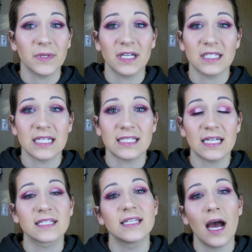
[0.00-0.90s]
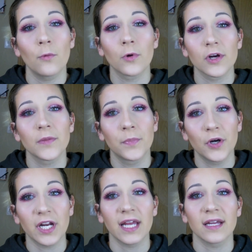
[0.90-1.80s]
Because it's not
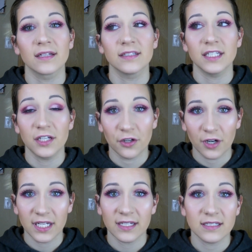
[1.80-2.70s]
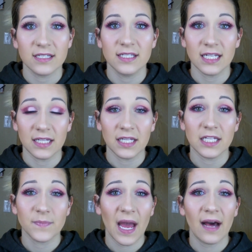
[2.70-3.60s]
worth putting the ingredients
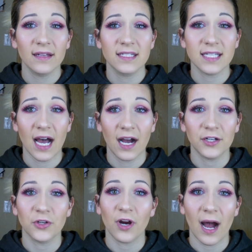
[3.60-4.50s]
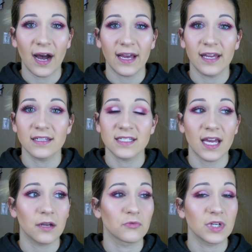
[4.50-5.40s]
in these palettes on your
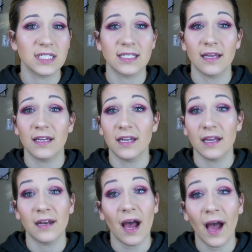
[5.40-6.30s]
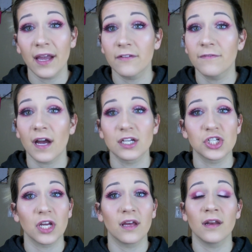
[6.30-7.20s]
eyes and risking getting an eye
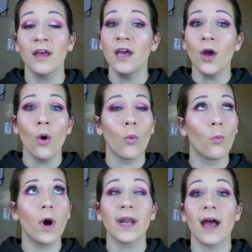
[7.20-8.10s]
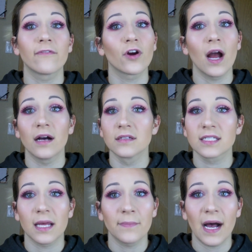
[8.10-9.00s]
infection, whatever
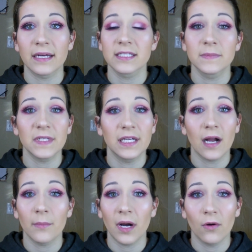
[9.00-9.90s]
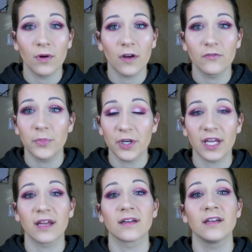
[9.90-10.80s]
else can possibly come out of
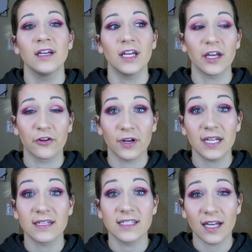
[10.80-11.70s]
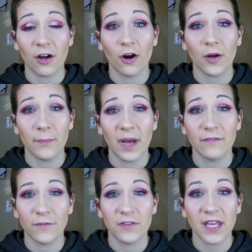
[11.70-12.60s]
putting ingredients that aren't
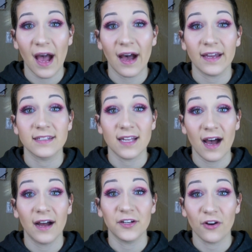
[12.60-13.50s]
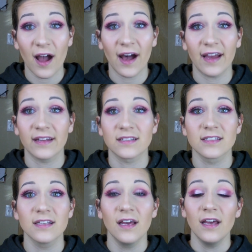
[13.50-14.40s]
meant for the eyes on your
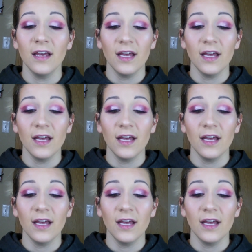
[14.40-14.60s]
eyes.